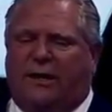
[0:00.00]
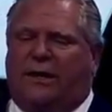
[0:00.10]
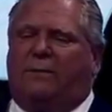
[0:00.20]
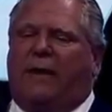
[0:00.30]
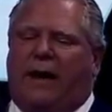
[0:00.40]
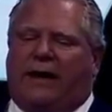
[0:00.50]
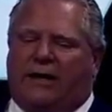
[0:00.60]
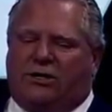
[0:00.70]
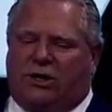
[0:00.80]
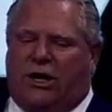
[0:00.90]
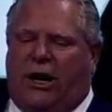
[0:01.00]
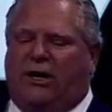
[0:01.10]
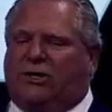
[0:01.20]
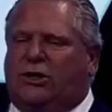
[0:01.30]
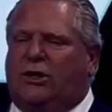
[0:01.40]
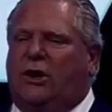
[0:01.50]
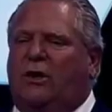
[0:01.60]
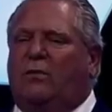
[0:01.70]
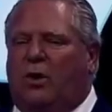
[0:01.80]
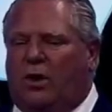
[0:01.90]
to make education
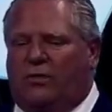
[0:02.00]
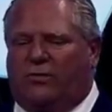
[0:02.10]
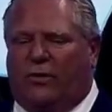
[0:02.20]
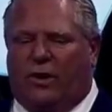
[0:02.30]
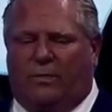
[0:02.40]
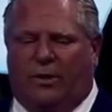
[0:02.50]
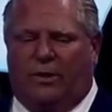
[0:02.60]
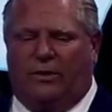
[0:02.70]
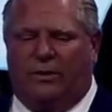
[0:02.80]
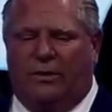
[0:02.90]
more affordable.